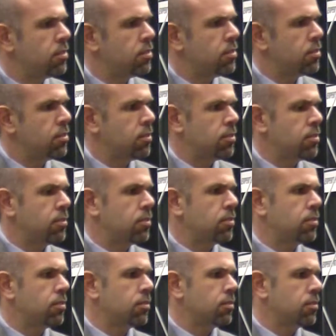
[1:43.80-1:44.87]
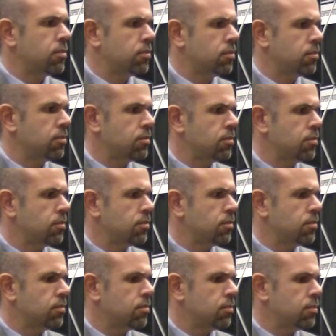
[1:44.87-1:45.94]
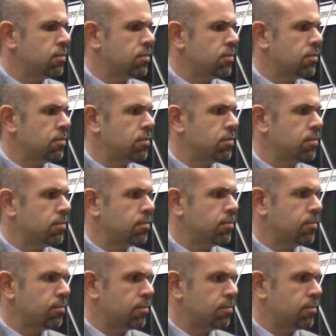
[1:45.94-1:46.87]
No words are spoken by the person on screen.